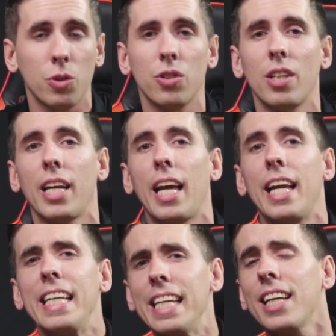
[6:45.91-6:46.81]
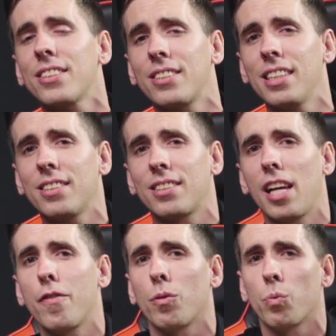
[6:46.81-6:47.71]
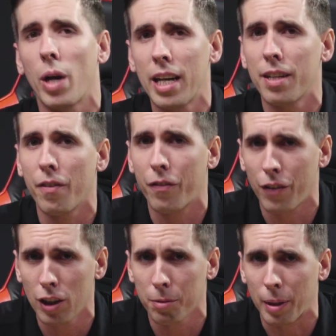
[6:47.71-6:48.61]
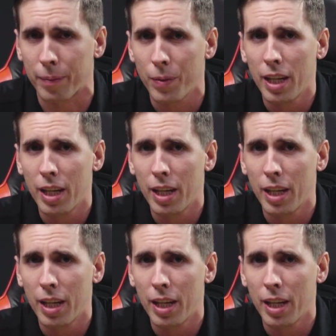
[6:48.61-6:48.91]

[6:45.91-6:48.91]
which is an ESD-safe red filament.